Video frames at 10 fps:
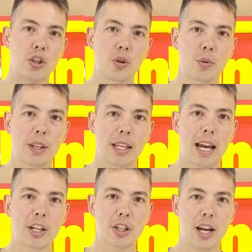you can do with the
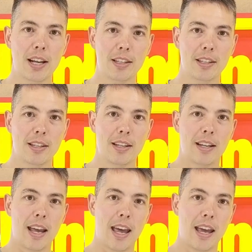gauge guards,
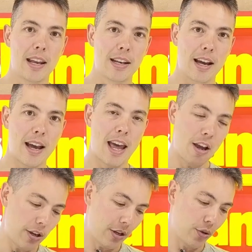and
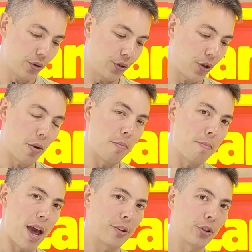how you can also
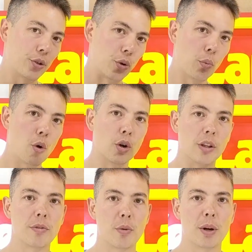mount it to a wall
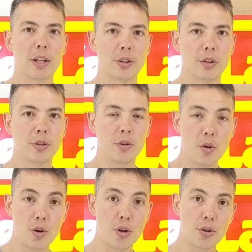if you wanted to,
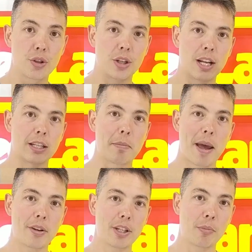or use it as a
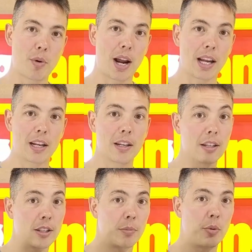mounting bracket
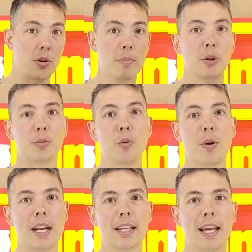to put multiple
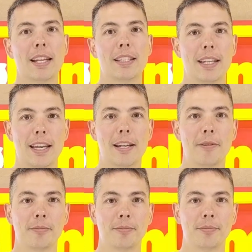regulators together.